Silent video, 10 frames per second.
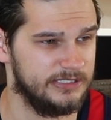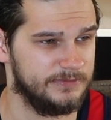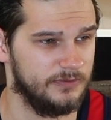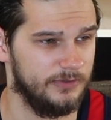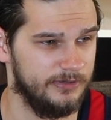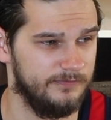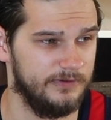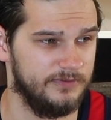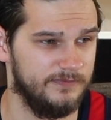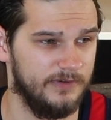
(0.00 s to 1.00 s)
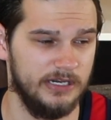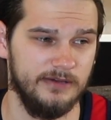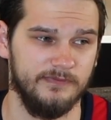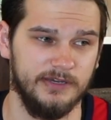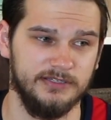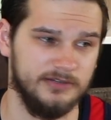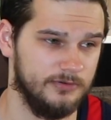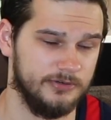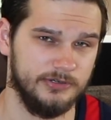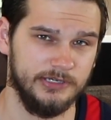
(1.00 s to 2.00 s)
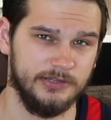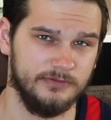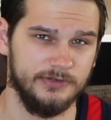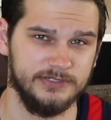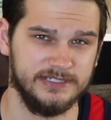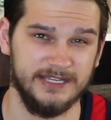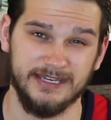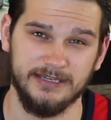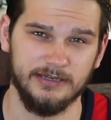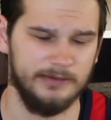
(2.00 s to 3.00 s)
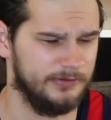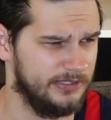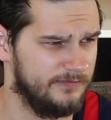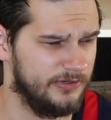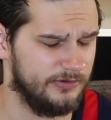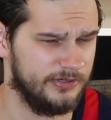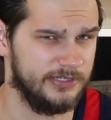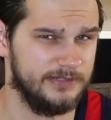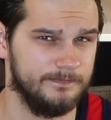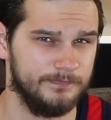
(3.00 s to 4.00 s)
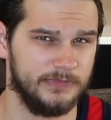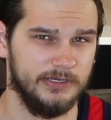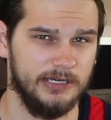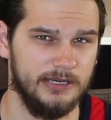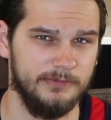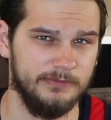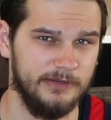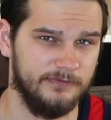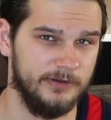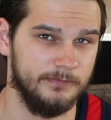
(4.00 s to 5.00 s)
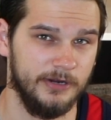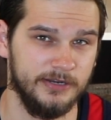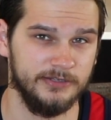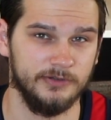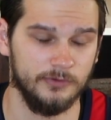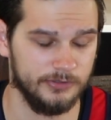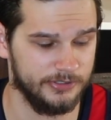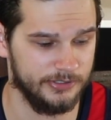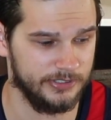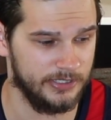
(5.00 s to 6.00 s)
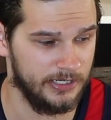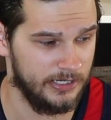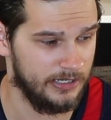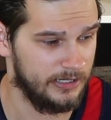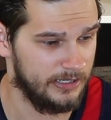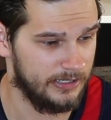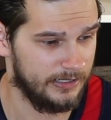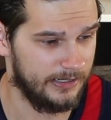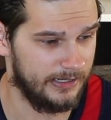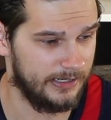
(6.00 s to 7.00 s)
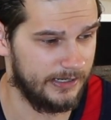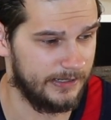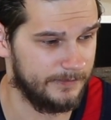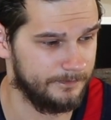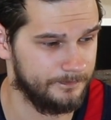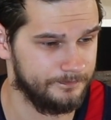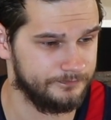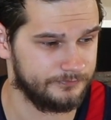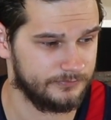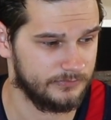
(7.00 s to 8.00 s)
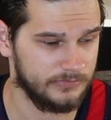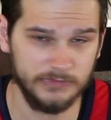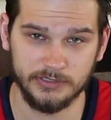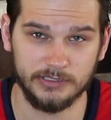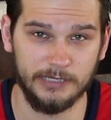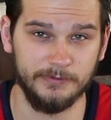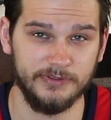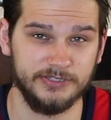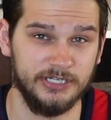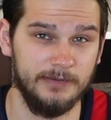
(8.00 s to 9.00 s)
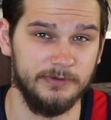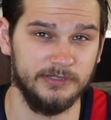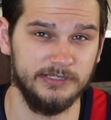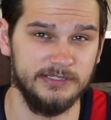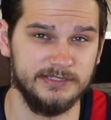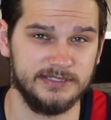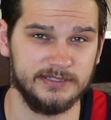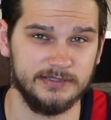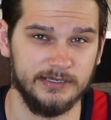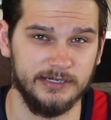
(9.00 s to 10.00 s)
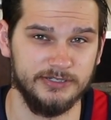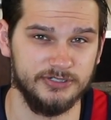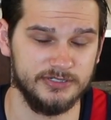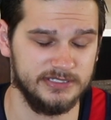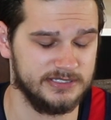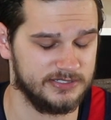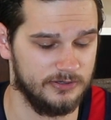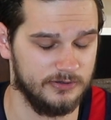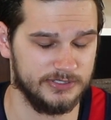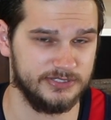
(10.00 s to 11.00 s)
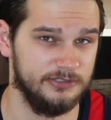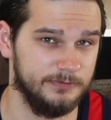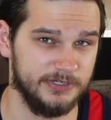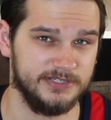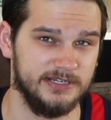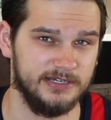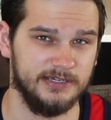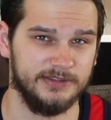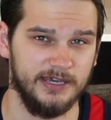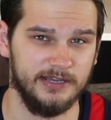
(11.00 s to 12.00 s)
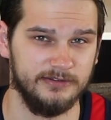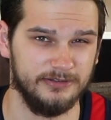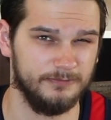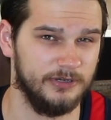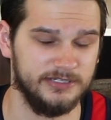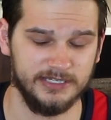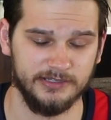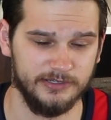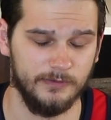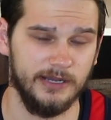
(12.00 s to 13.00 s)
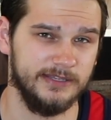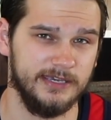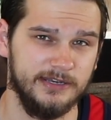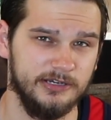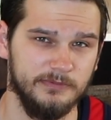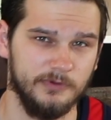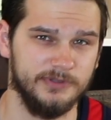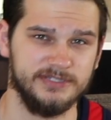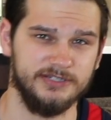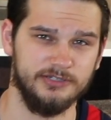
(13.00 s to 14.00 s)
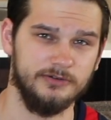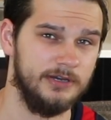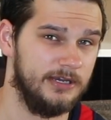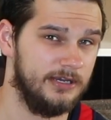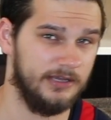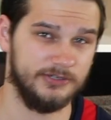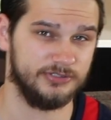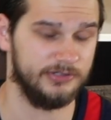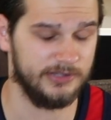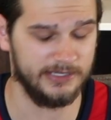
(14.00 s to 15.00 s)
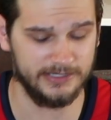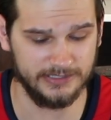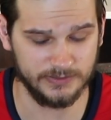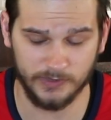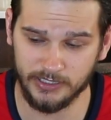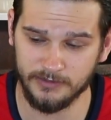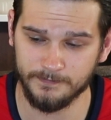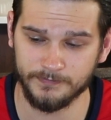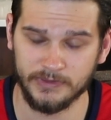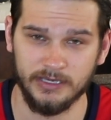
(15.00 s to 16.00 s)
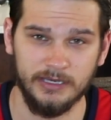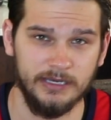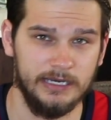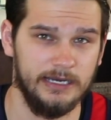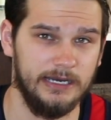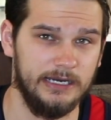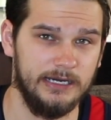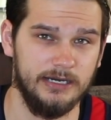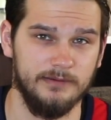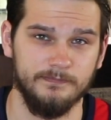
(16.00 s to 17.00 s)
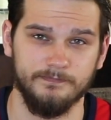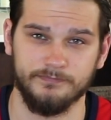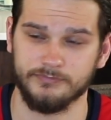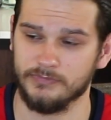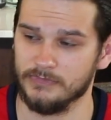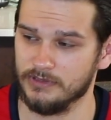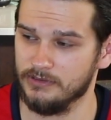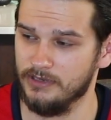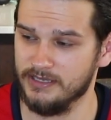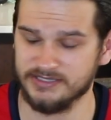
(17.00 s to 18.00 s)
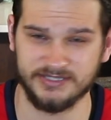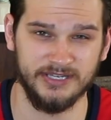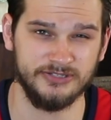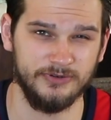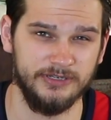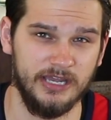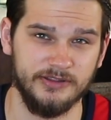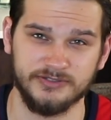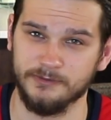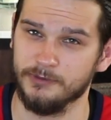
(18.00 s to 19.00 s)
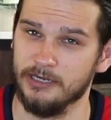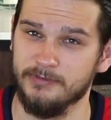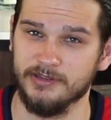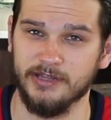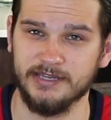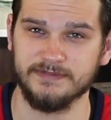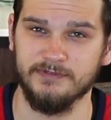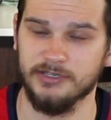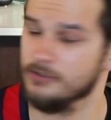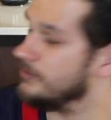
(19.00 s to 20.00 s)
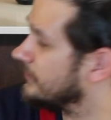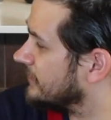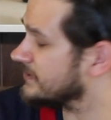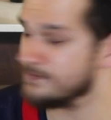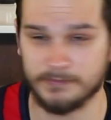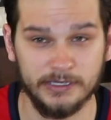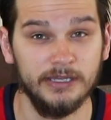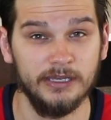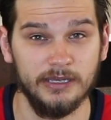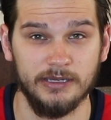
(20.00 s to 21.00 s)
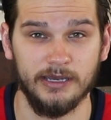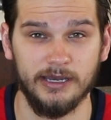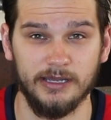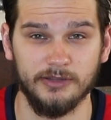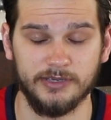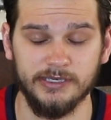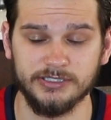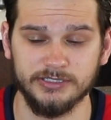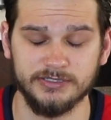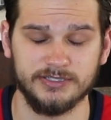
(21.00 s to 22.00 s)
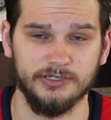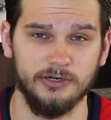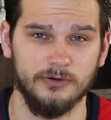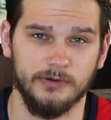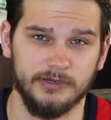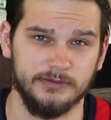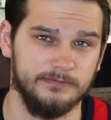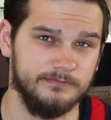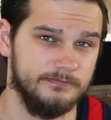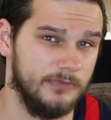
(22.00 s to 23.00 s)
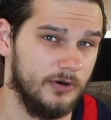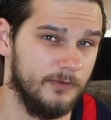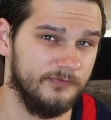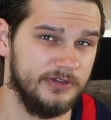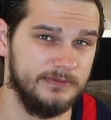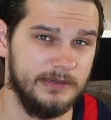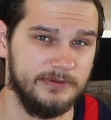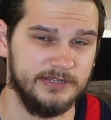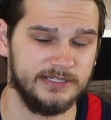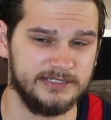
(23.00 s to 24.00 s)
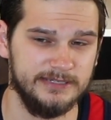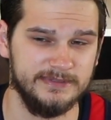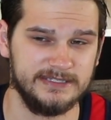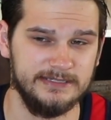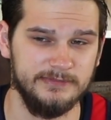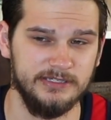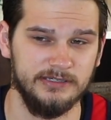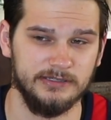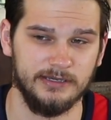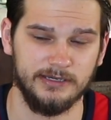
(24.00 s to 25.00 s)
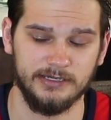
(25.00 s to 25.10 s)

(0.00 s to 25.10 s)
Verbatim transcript: up to 155. I did order another one today. I believe we ordered it. Uh, me and my friend Brandon ordered um, a couple of the Champion League's uh, jerseys, so super excited to get that. They'll probably take a little while to get here, but once I do, I'll show you that as well. Um, as it stands right now, this will probably be the last video in this uh, location, so hopefully maybe the next time you see me, we'll